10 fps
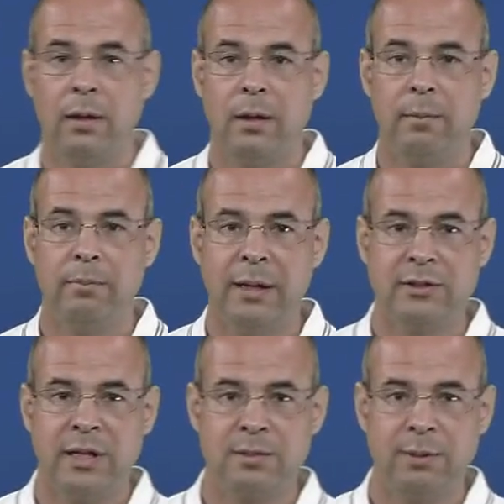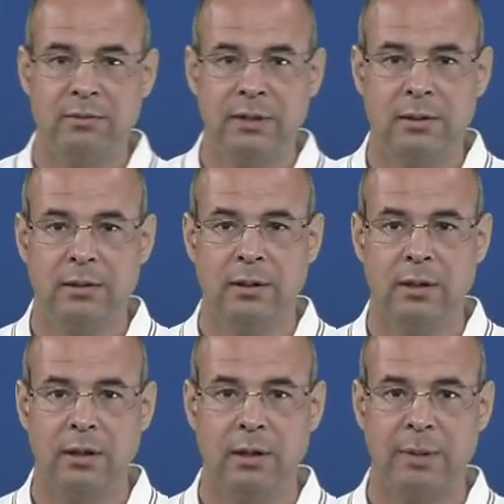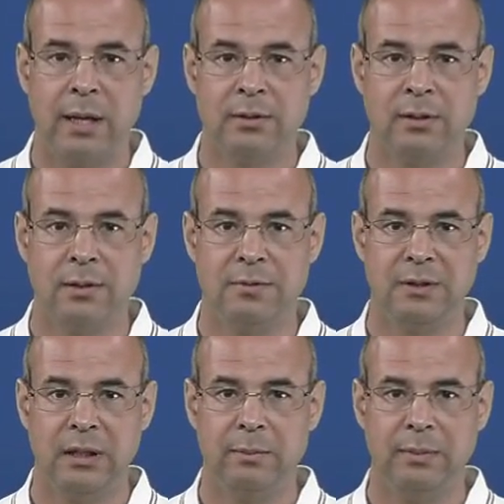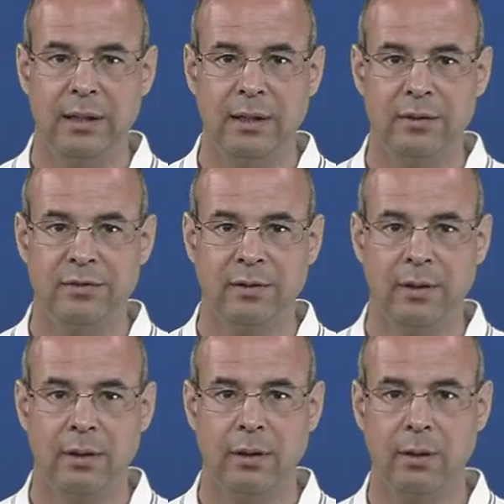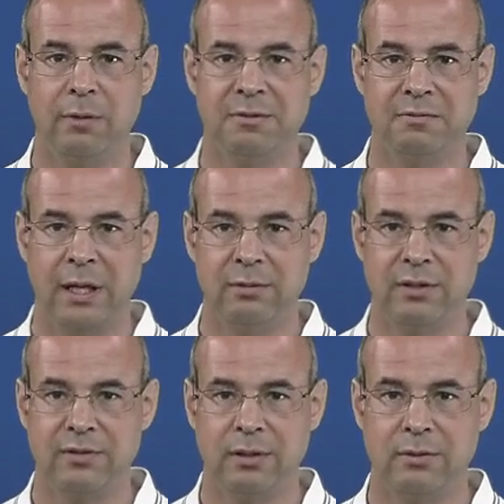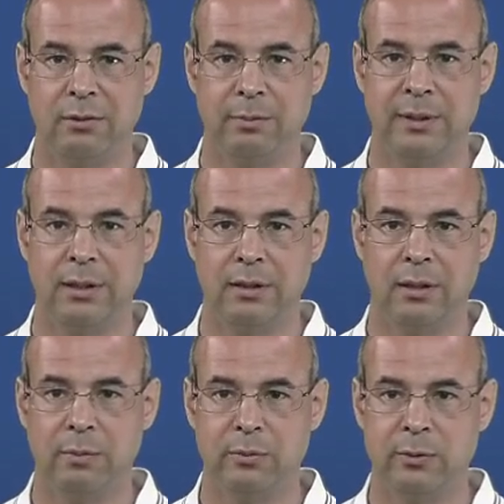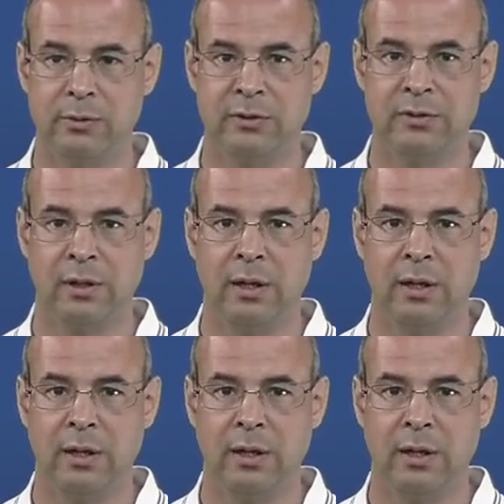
Much has been written about the meanings of the various Indo-European moods,